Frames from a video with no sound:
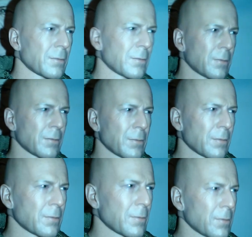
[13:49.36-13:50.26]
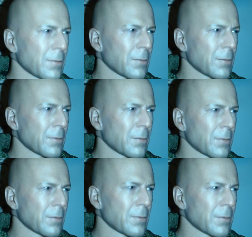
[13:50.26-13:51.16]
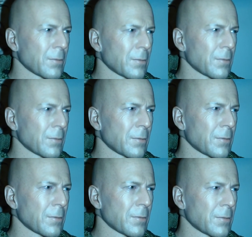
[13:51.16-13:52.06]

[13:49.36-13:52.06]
Nobody speaks.